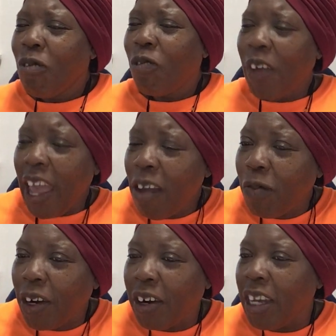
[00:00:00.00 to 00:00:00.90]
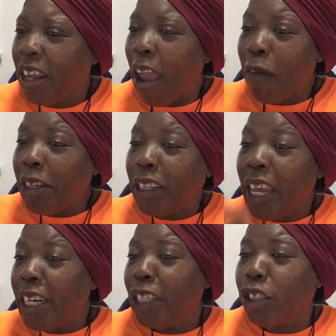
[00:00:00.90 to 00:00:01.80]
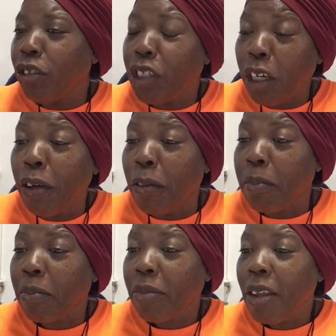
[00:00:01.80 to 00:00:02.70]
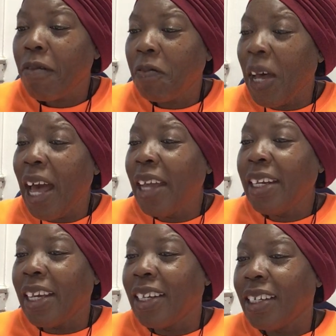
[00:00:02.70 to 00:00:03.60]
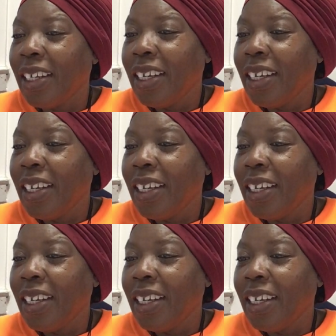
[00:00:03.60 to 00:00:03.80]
favor in everything that you do. Find it.